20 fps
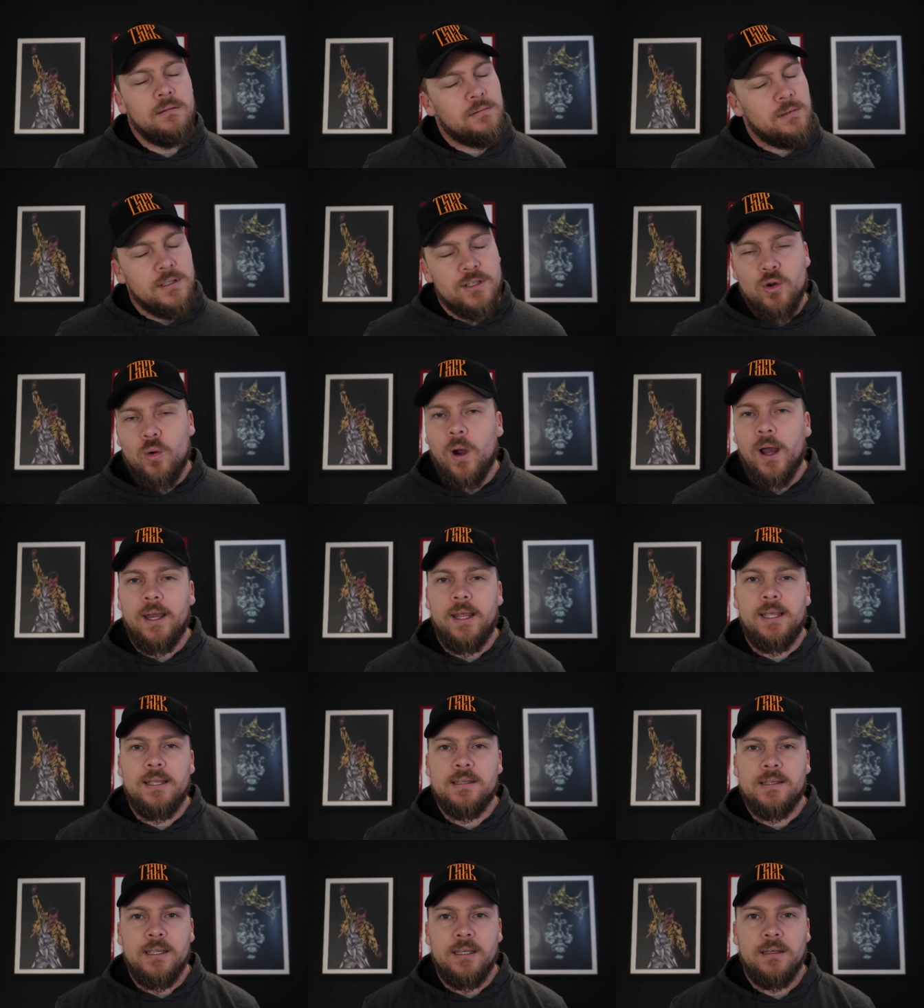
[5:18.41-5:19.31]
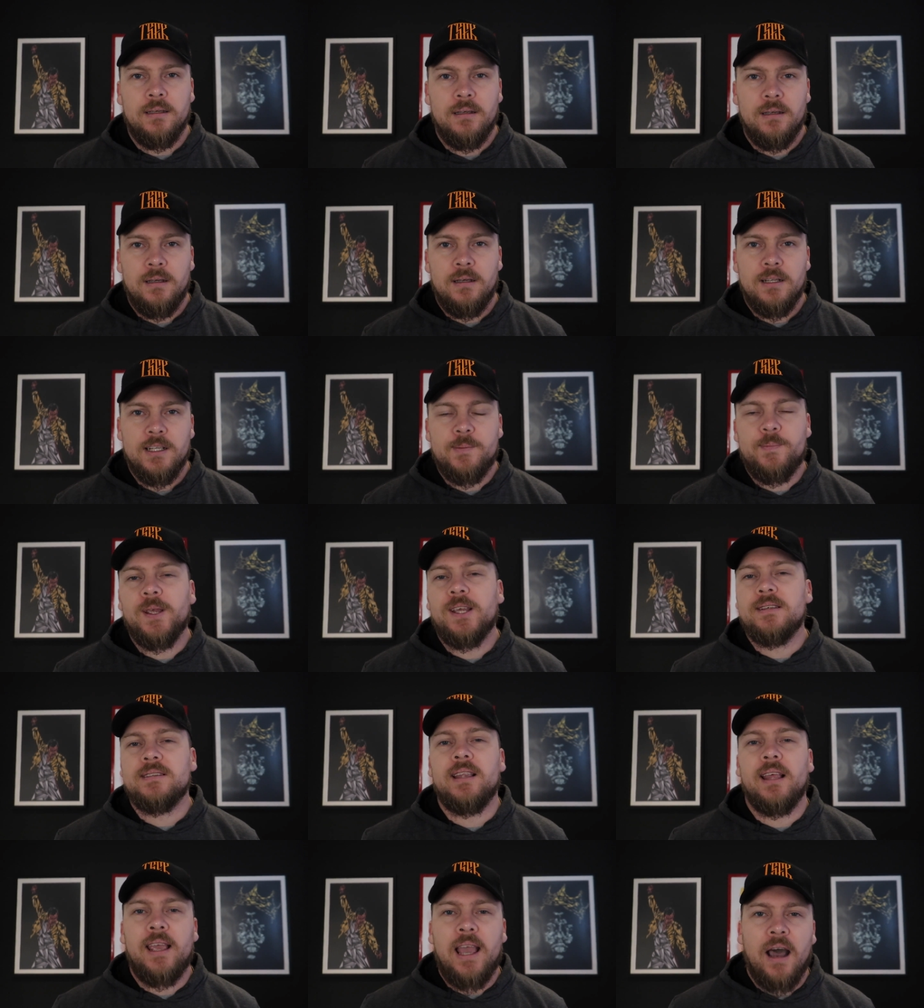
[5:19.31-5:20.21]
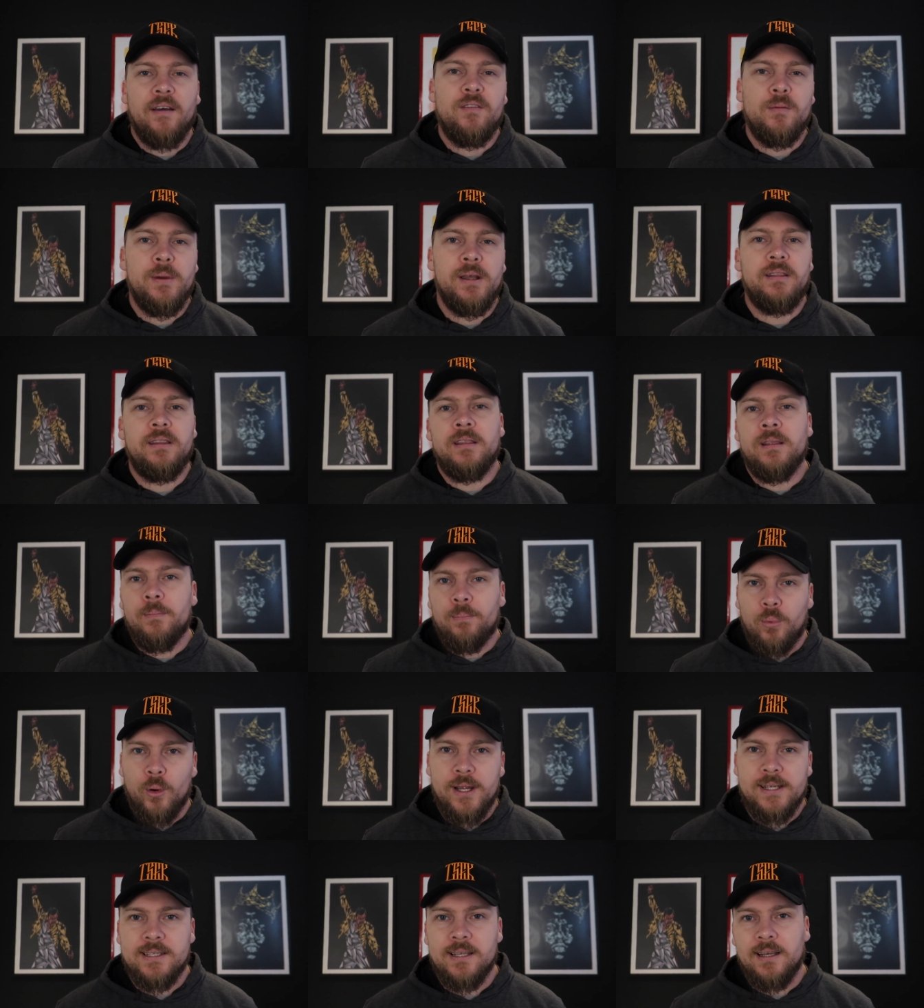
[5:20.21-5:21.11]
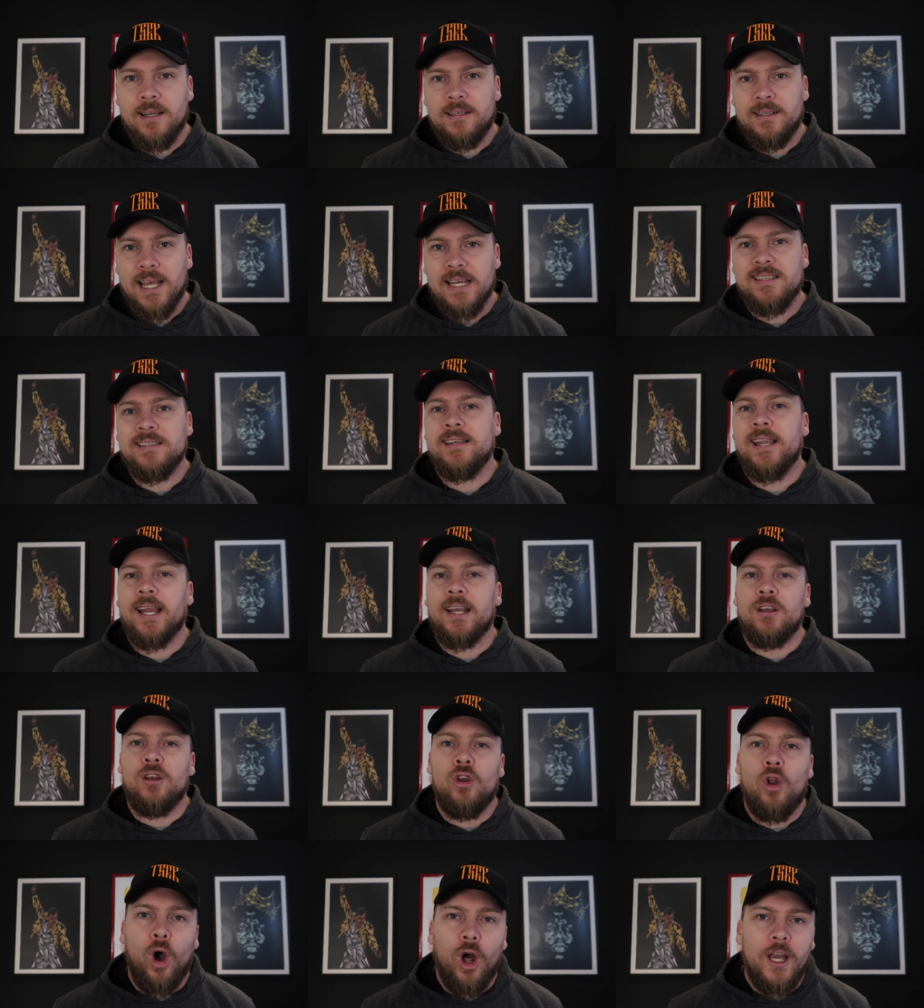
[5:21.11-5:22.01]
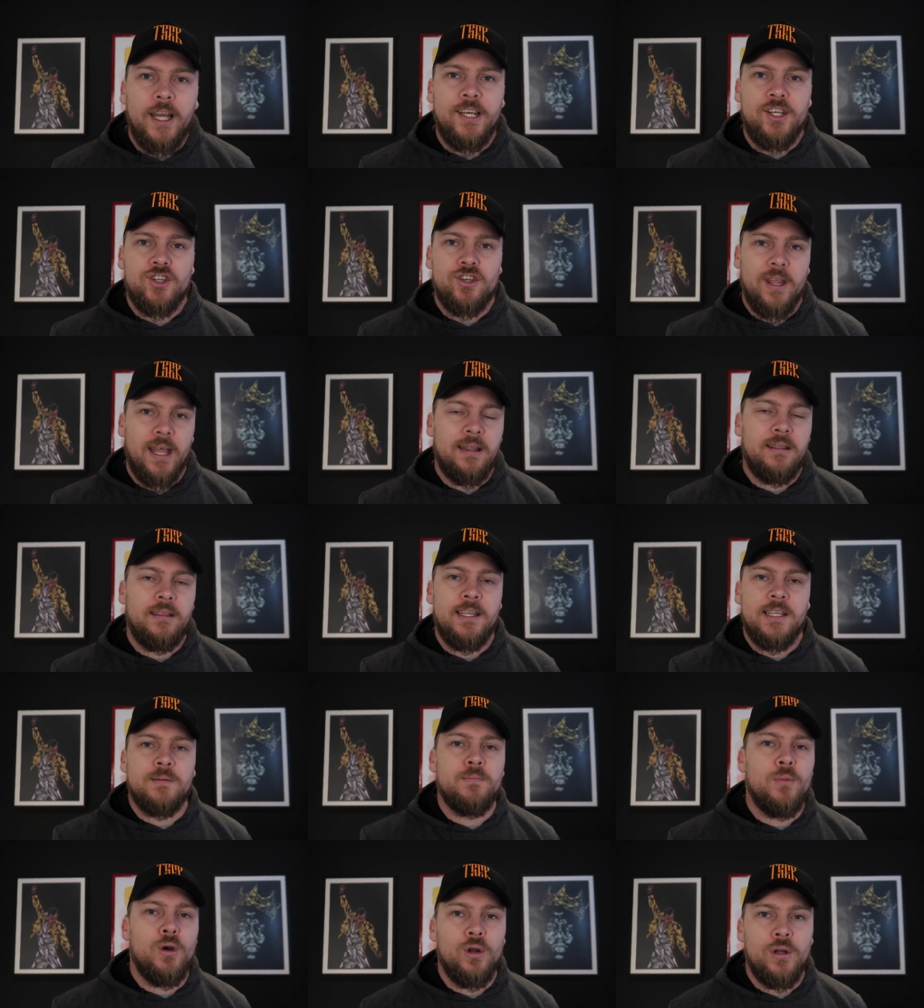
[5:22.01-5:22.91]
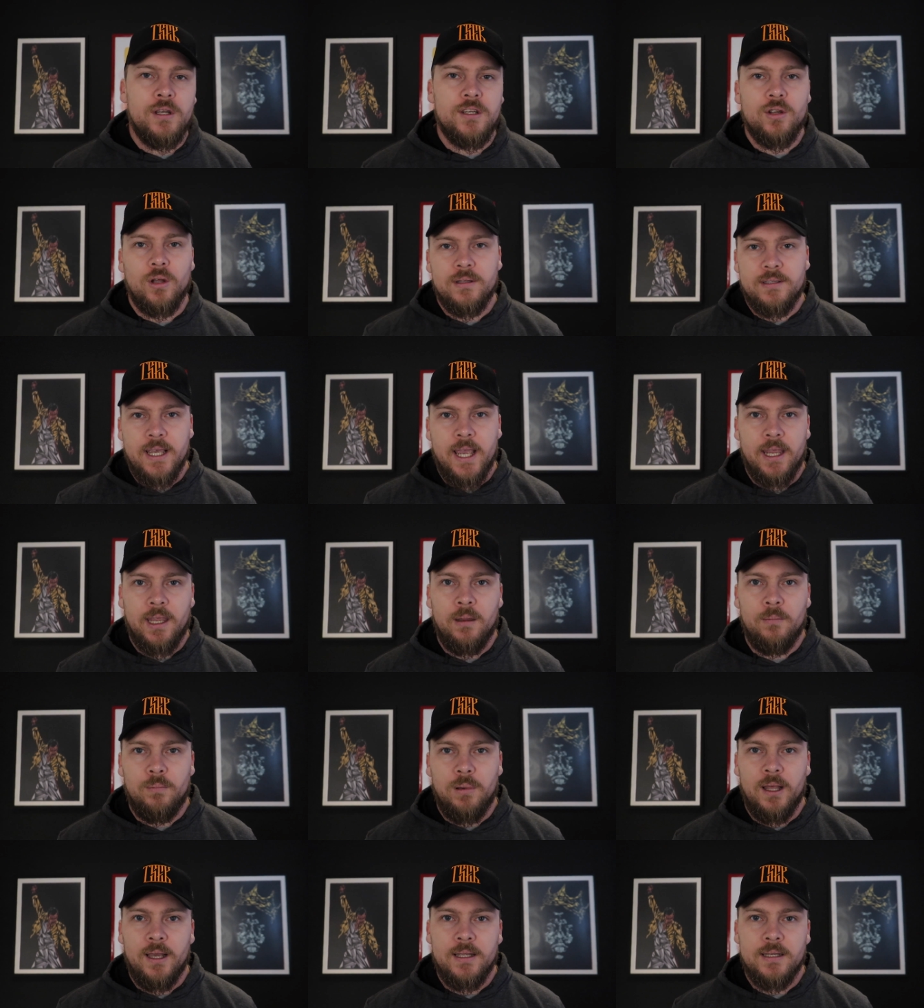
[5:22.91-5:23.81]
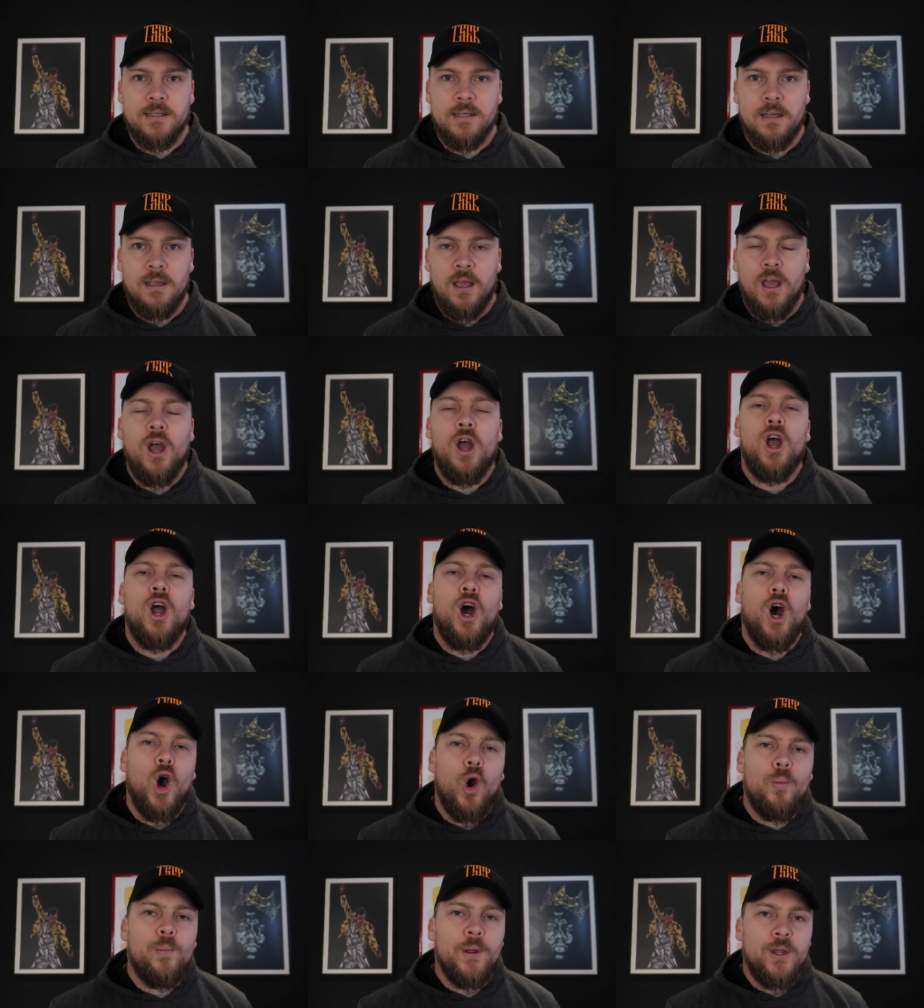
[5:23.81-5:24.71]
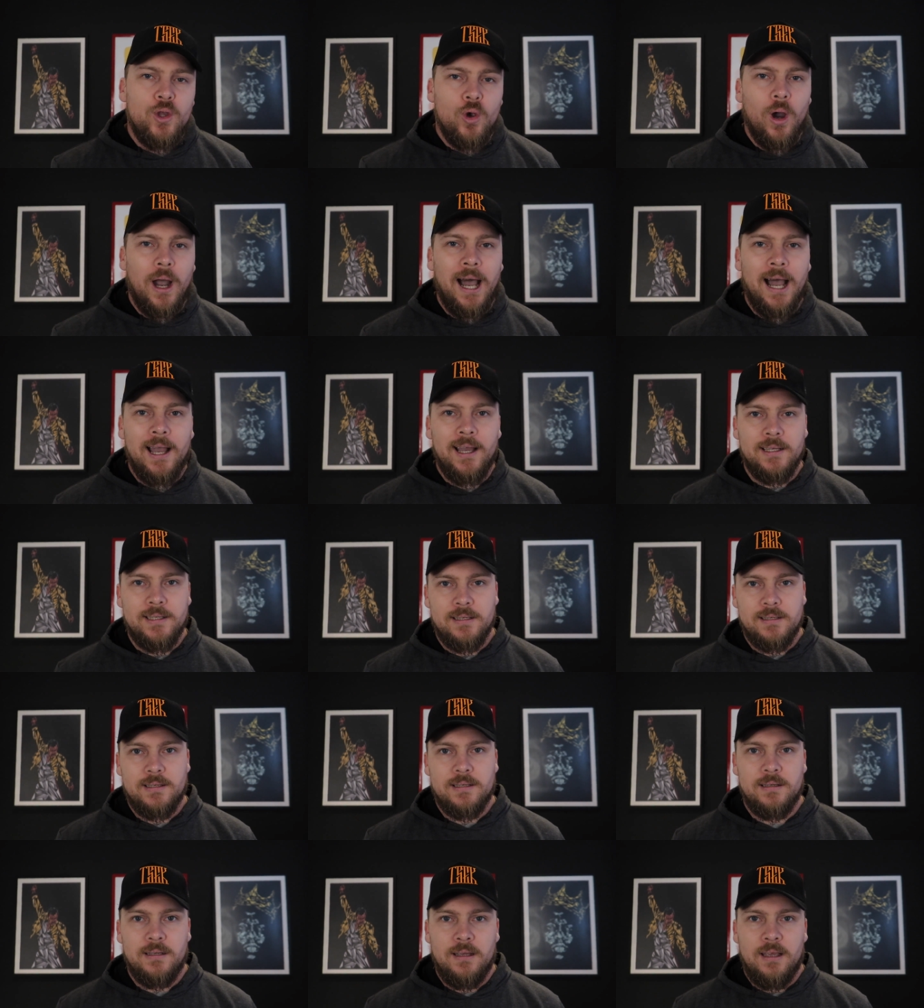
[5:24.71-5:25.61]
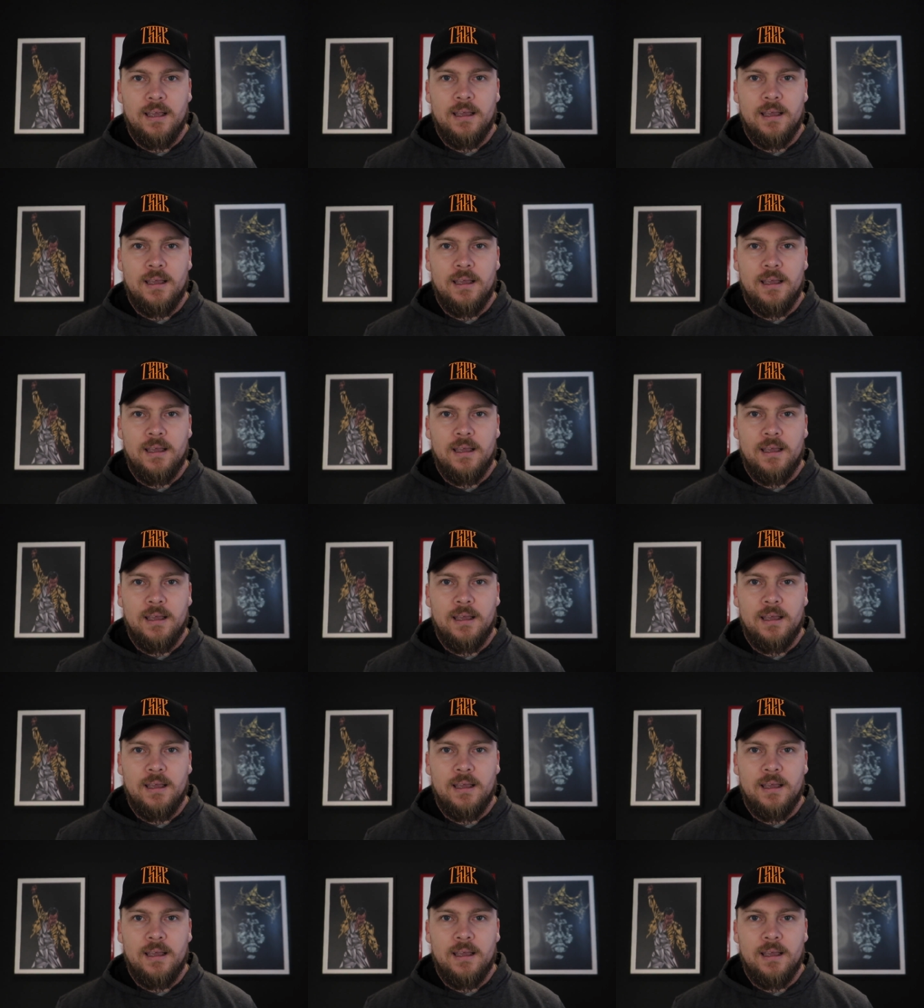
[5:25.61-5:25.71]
It's quite easy. It's because the government and the president doesn't acknowledge that these murders are taking place. Open your eyes.